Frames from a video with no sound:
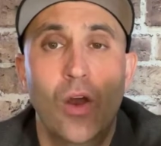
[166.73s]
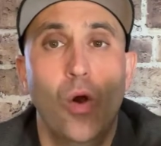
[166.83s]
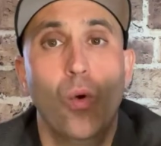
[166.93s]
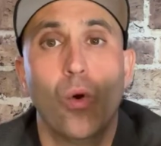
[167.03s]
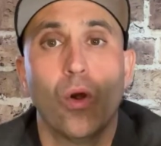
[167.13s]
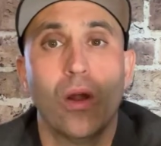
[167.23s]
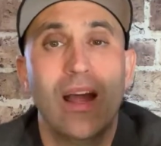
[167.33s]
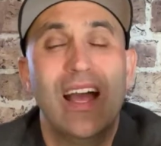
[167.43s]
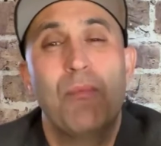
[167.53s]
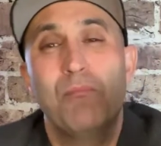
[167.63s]
Or
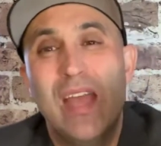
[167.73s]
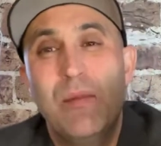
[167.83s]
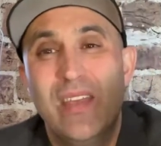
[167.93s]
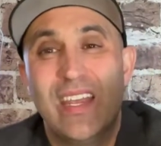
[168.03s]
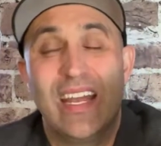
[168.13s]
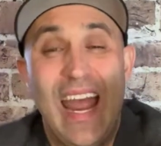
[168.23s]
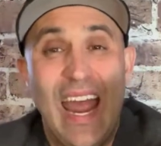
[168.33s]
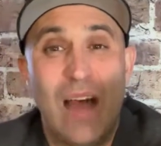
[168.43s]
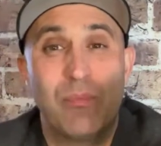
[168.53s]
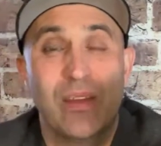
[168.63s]
maybe it can
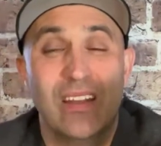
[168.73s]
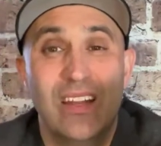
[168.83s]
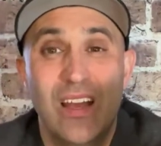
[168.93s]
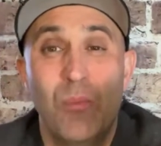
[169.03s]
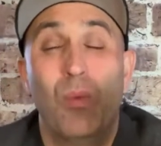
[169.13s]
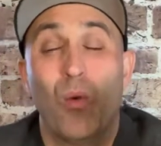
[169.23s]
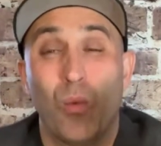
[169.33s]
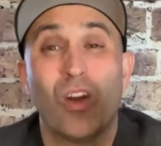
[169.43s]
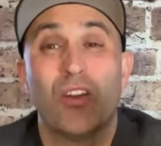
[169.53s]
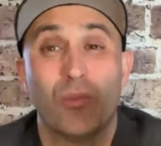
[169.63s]
happen, but we're
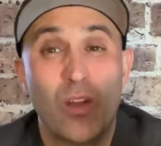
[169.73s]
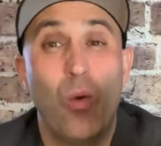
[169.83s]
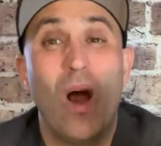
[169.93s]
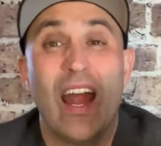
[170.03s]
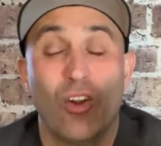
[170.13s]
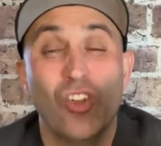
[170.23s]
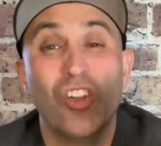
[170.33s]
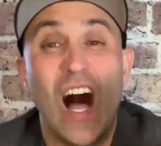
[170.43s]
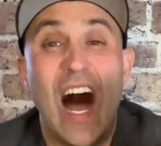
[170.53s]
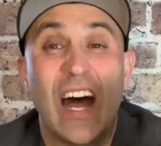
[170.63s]
going to require a
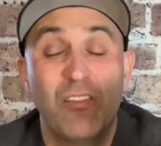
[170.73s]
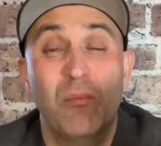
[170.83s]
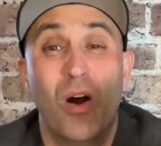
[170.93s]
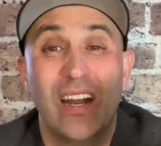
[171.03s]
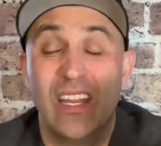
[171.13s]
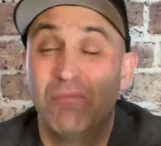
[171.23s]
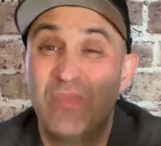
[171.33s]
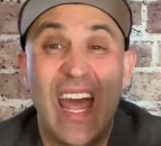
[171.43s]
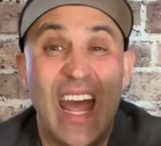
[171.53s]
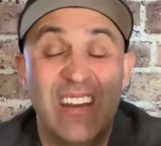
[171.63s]
lot of money,
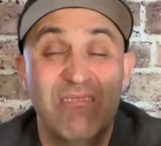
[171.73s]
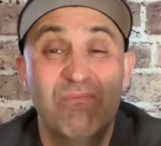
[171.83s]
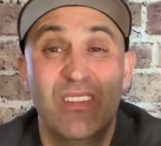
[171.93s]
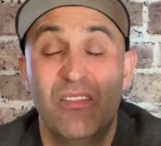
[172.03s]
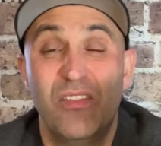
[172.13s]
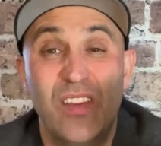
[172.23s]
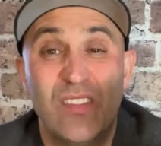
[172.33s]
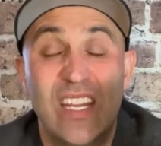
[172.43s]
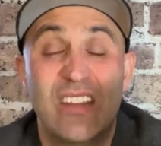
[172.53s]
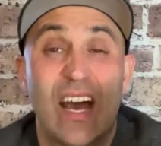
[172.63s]
$10,000,
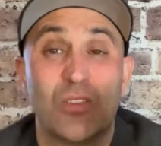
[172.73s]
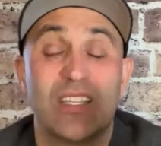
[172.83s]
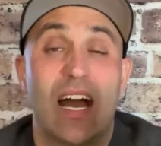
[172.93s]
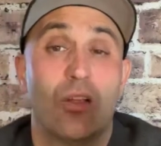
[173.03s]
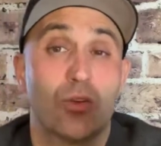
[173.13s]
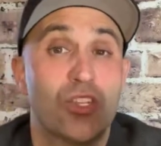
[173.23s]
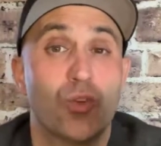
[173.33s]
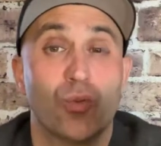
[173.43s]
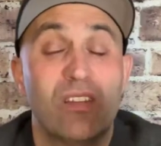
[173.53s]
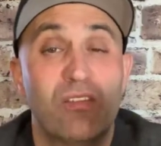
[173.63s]
$15,000 to
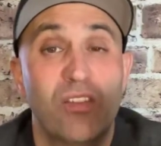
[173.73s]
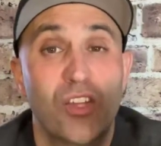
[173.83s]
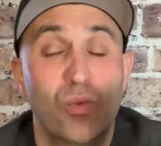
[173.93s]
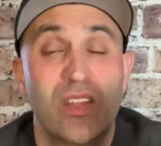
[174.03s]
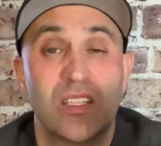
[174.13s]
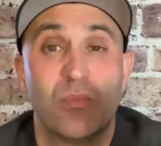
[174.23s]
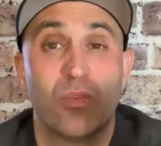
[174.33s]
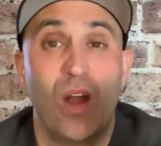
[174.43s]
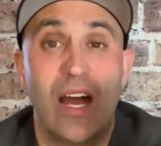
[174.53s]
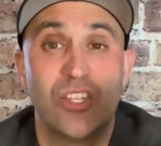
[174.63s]
review this
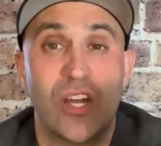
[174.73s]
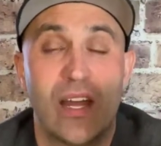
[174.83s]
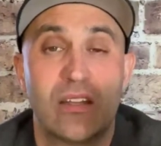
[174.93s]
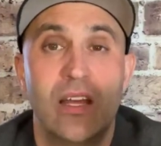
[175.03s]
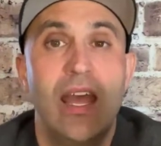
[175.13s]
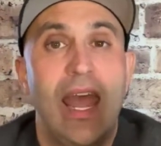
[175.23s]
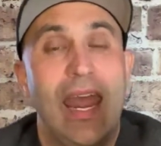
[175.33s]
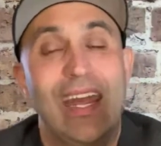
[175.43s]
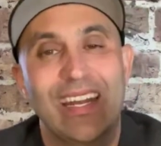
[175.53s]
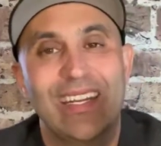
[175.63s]
project,
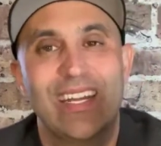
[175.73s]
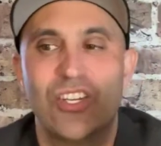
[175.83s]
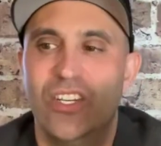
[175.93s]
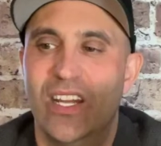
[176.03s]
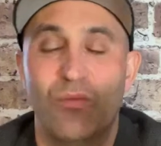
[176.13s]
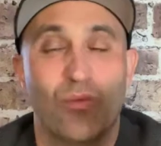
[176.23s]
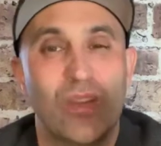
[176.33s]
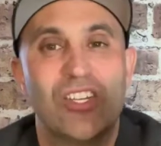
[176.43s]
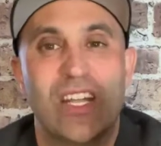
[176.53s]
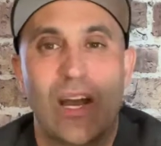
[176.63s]
in addition to
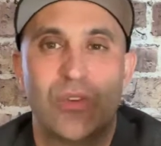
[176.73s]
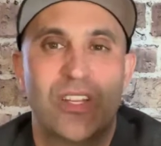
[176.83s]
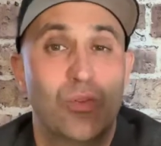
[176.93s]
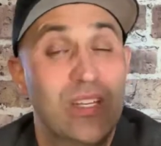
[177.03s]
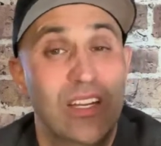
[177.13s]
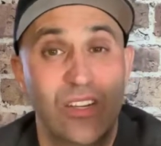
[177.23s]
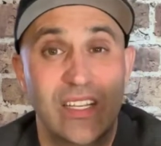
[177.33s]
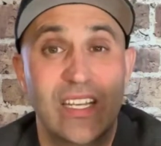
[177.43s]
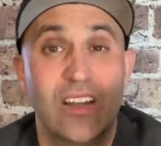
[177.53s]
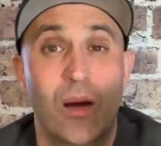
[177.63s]
reaching out to
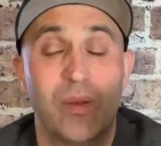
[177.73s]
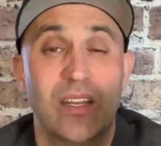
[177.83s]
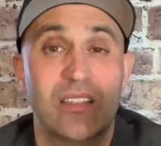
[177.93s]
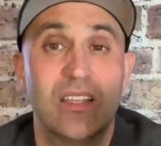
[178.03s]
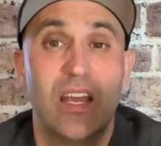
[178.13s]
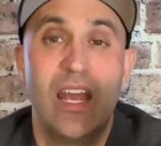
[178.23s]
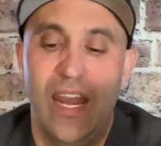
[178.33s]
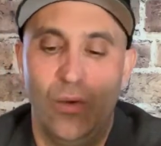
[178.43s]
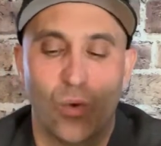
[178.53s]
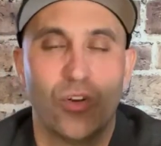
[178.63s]
utility companies
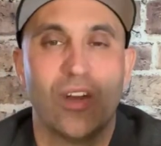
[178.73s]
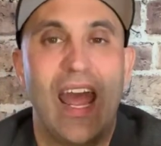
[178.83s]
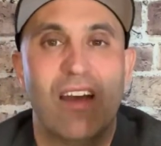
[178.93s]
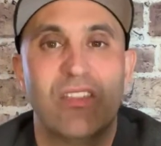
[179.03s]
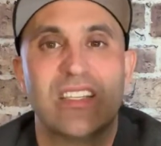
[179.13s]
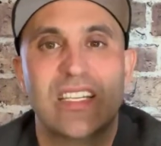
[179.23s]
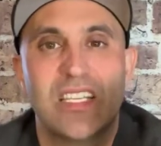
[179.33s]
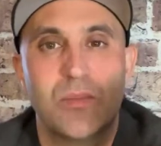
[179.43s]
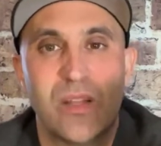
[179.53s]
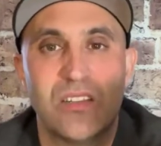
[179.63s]
in order to have this
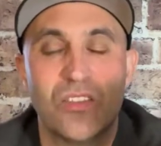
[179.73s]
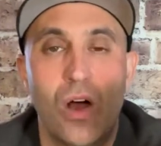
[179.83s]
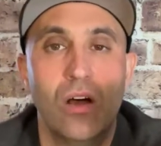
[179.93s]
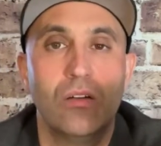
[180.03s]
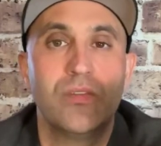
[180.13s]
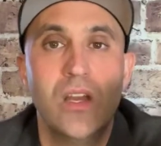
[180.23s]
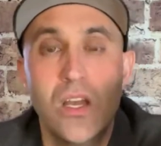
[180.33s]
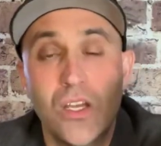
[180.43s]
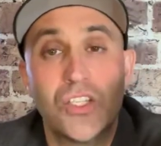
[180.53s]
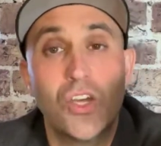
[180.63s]
easement dissolved.
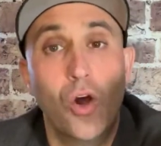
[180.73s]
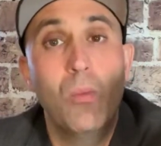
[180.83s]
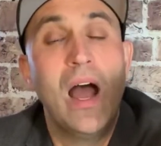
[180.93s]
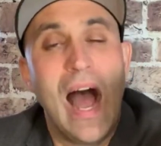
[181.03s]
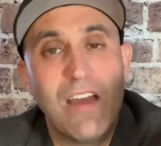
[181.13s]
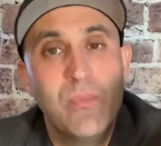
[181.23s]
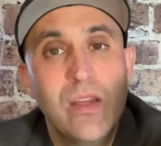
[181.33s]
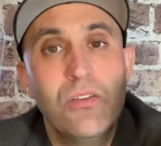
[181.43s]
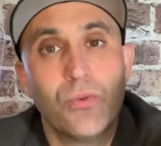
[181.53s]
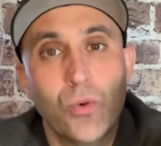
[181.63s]
So I've
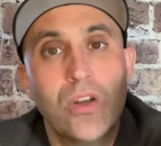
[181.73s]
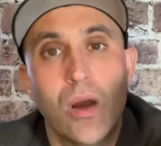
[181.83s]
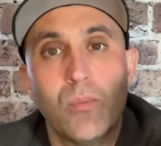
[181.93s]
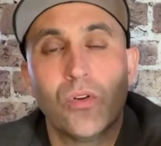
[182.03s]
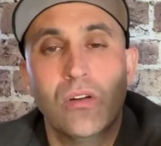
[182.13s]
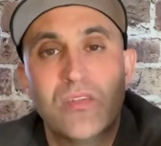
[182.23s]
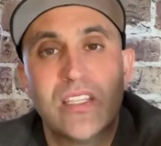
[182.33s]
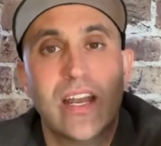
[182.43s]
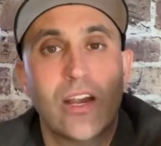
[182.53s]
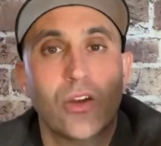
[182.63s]
through a number of
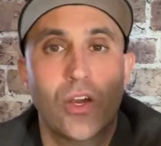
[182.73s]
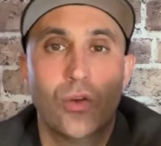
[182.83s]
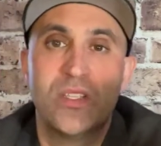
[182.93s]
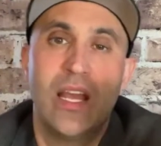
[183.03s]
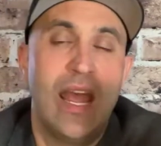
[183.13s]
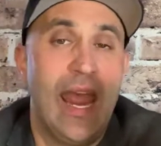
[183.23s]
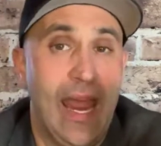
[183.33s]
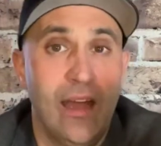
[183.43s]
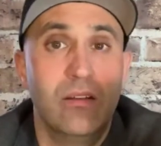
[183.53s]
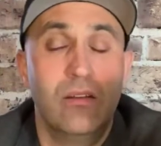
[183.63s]
scenarios
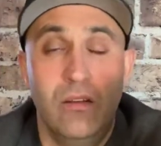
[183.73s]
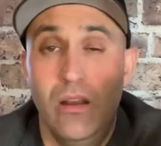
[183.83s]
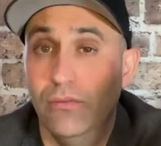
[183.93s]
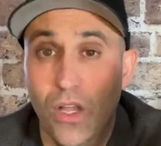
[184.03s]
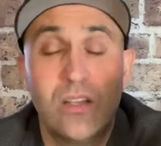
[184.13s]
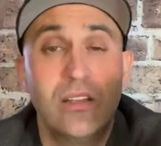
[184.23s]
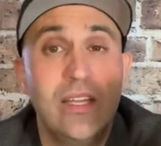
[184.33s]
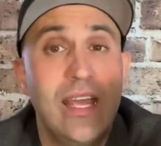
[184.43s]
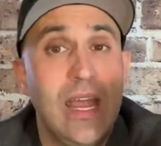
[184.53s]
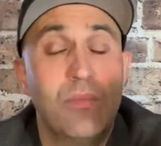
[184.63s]
and luckily
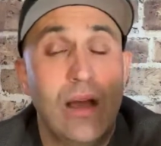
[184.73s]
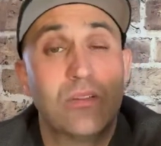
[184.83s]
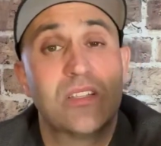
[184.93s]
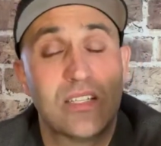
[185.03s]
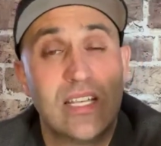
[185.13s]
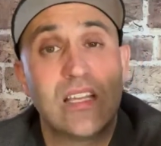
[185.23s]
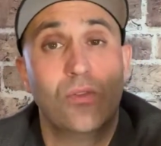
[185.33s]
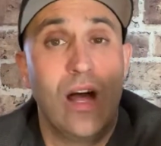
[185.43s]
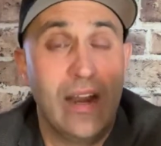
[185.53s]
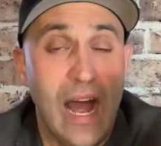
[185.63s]
came out successful
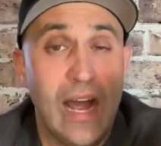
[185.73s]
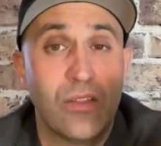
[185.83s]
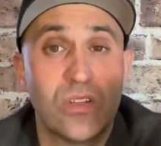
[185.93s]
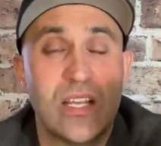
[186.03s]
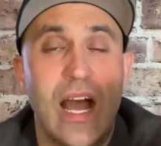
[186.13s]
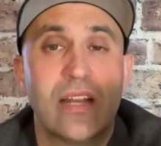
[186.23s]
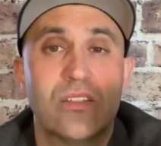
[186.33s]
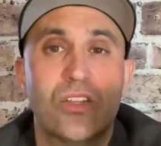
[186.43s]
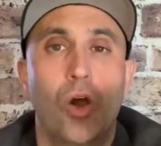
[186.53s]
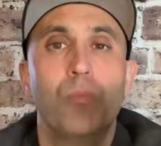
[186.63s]
on either side.
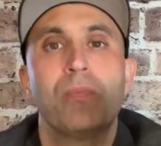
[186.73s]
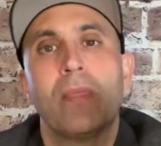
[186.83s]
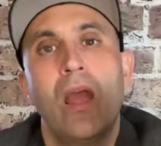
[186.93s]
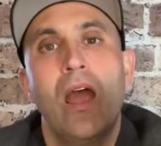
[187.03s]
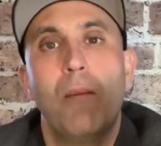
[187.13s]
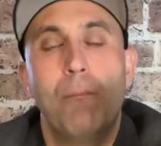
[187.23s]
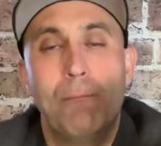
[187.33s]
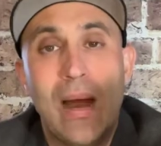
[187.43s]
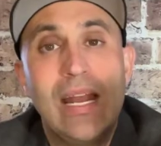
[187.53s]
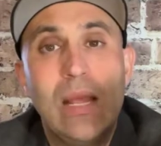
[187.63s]
So
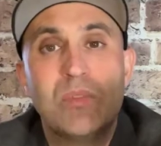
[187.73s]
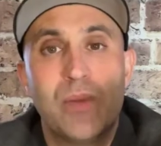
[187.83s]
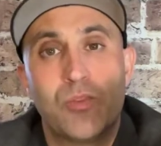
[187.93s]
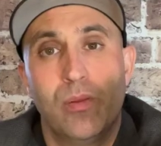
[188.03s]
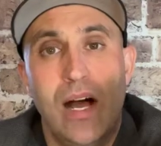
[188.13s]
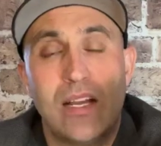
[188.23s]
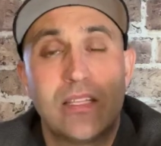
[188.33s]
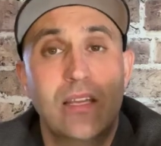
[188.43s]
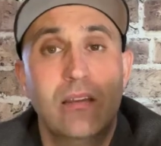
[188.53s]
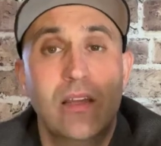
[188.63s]
my name's Mitch
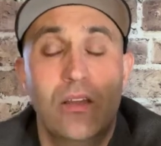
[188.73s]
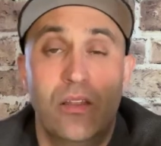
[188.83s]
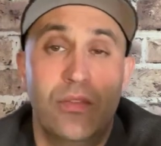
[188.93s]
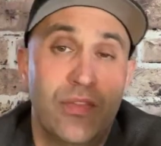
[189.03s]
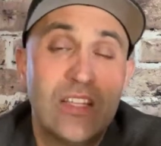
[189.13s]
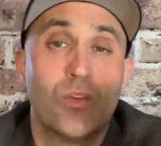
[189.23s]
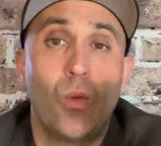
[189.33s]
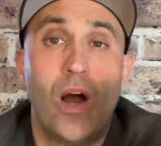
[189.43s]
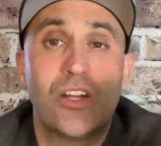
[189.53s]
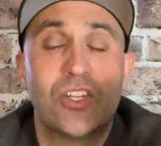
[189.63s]
Blosky. Thanks for
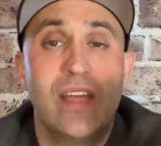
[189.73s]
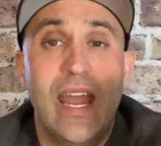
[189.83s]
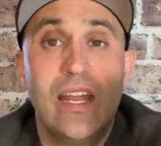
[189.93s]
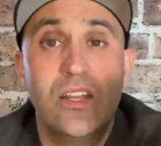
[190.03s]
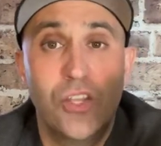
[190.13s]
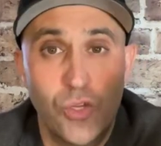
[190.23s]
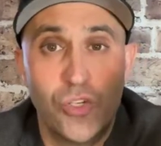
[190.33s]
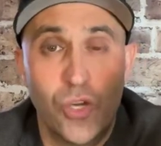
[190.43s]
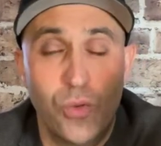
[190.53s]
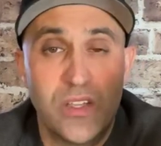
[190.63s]
watching the ADU
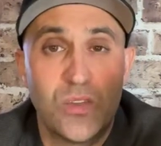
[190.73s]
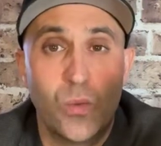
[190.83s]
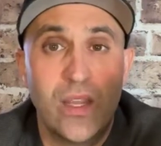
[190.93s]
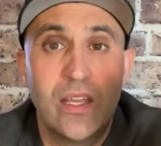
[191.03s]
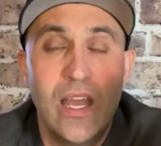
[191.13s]
Show this week.